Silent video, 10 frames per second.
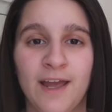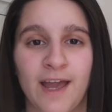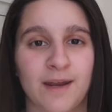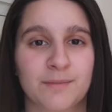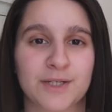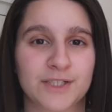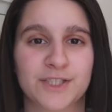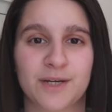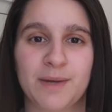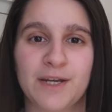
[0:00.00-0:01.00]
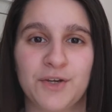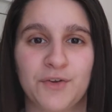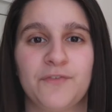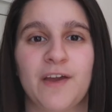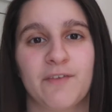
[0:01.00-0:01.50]
And I'm going to share my
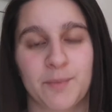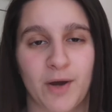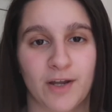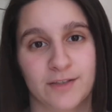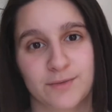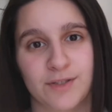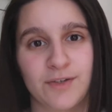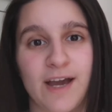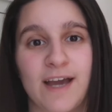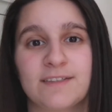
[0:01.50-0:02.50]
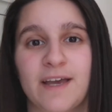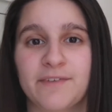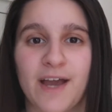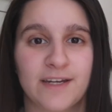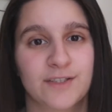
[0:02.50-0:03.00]
new favorite products with you guys. I've
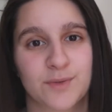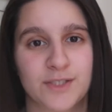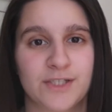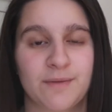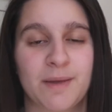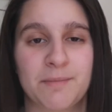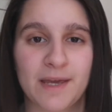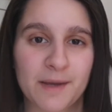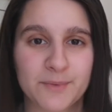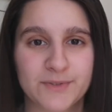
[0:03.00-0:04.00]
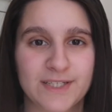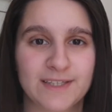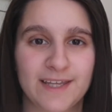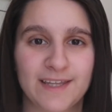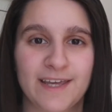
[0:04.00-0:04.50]
kind of switched up my makeup
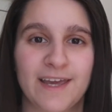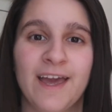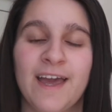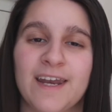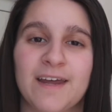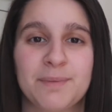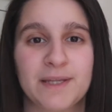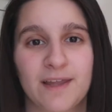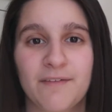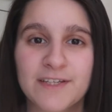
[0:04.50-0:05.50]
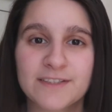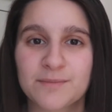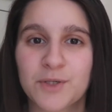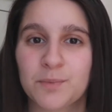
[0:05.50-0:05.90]
routine lately and I've been loving some new